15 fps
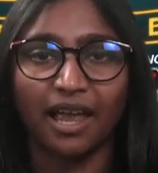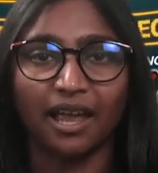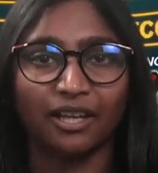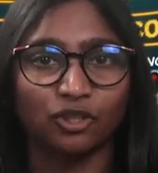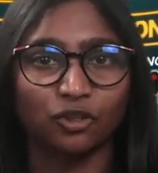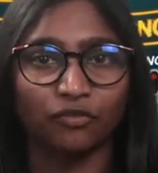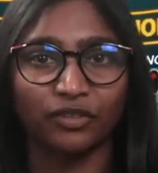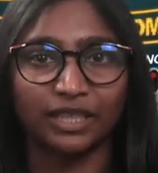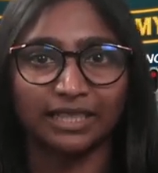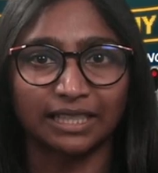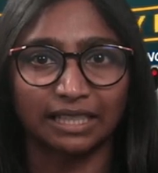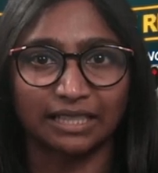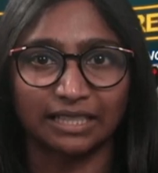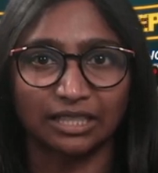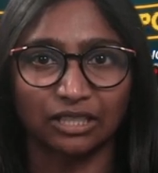And don't forget to
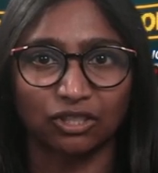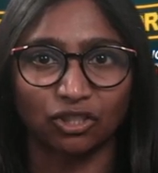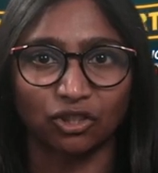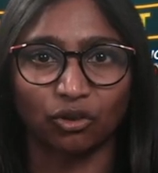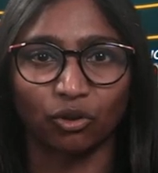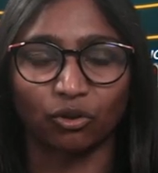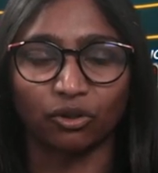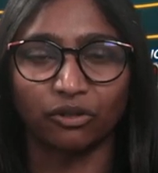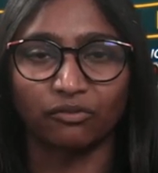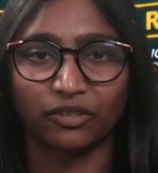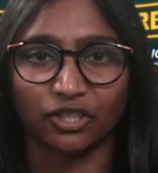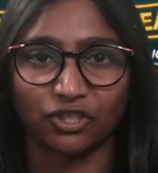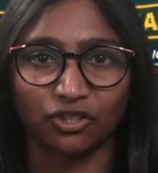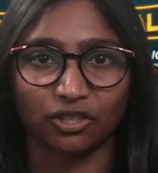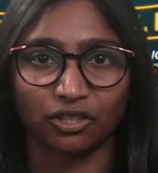listen to the audio
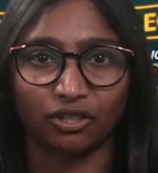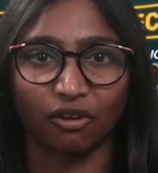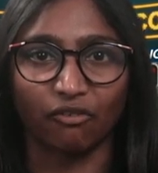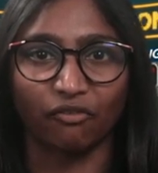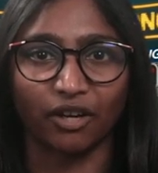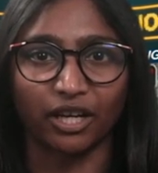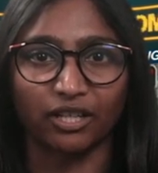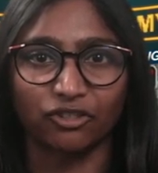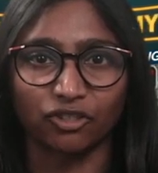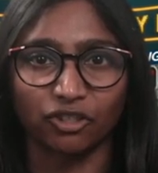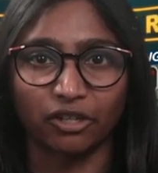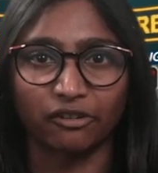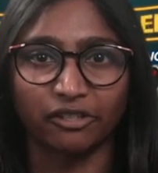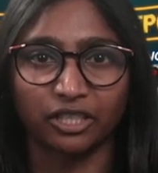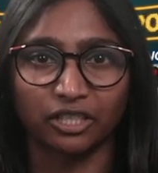version of our
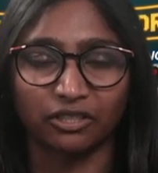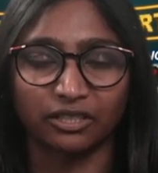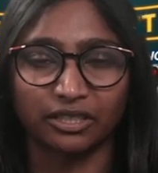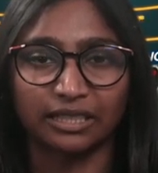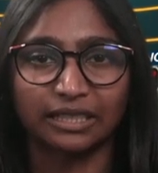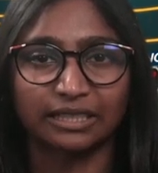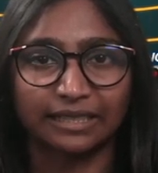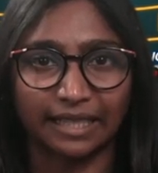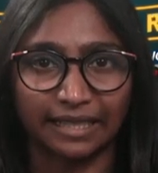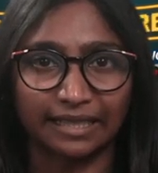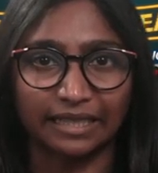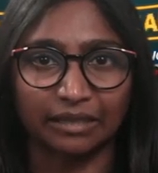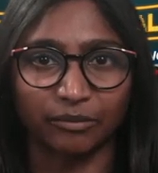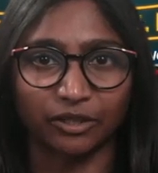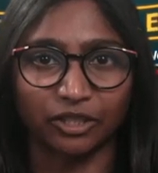Engineering News
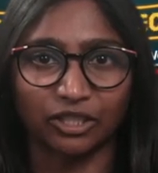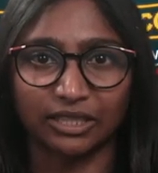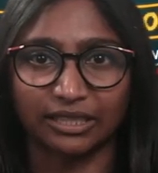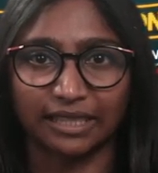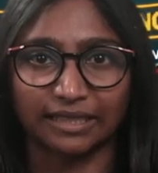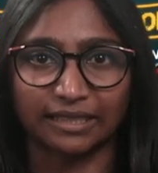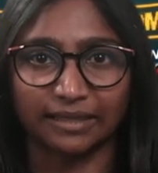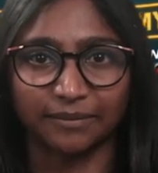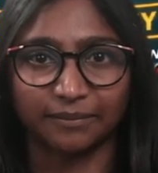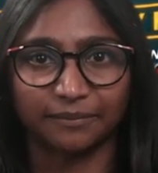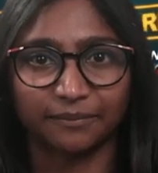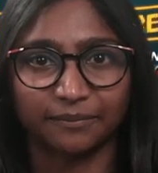daily email newsletter.